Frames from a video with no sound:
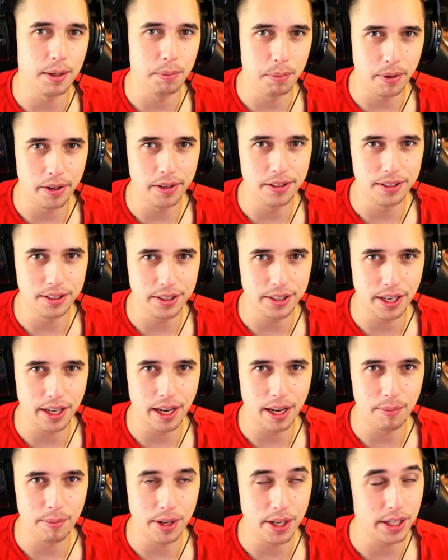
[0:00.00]
to play this
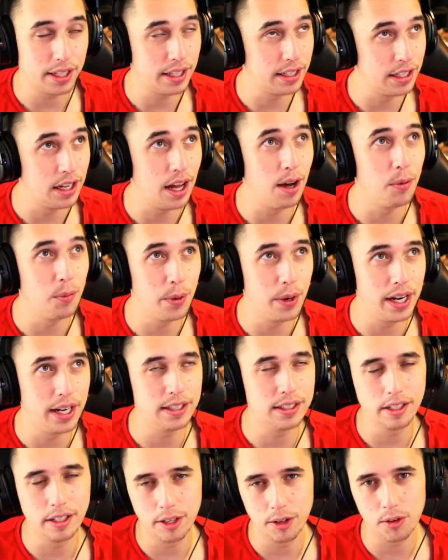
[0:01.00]
game and I cannot
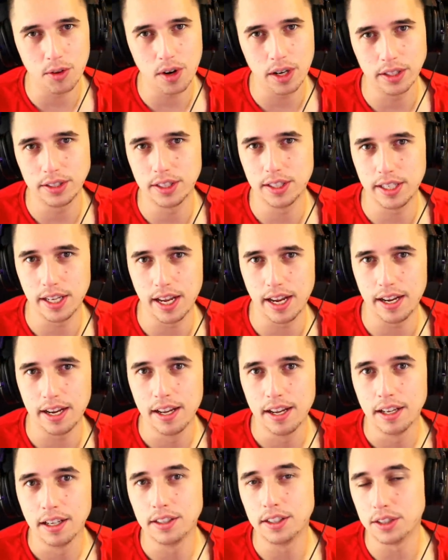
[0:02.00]
wait later on today
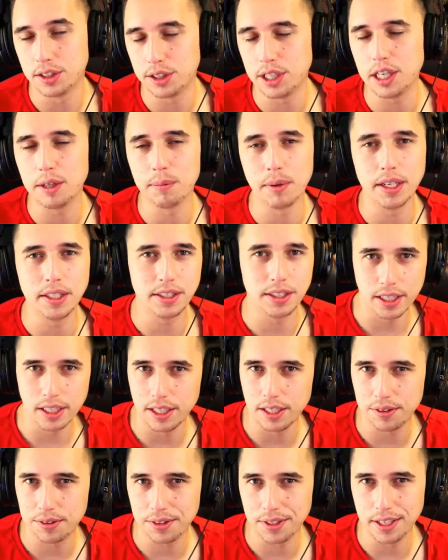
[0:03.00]
to sink my
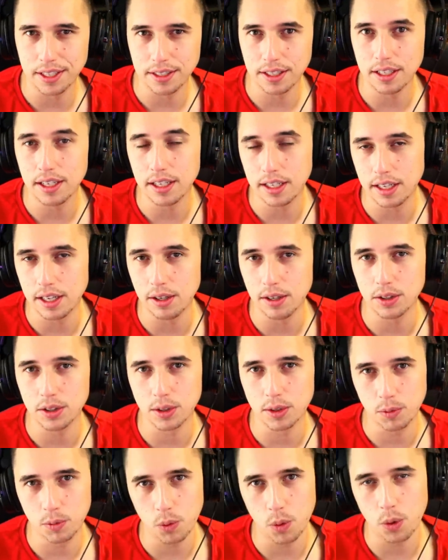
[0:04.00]
teeth into the Gears
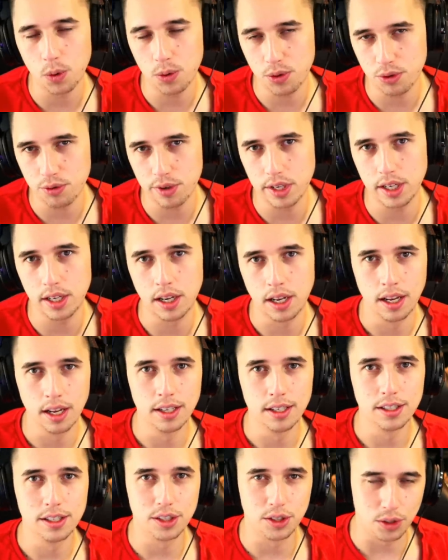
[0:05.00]
of War 3
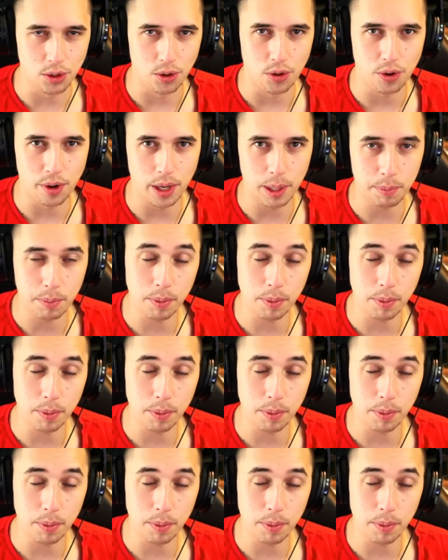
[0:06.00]
story.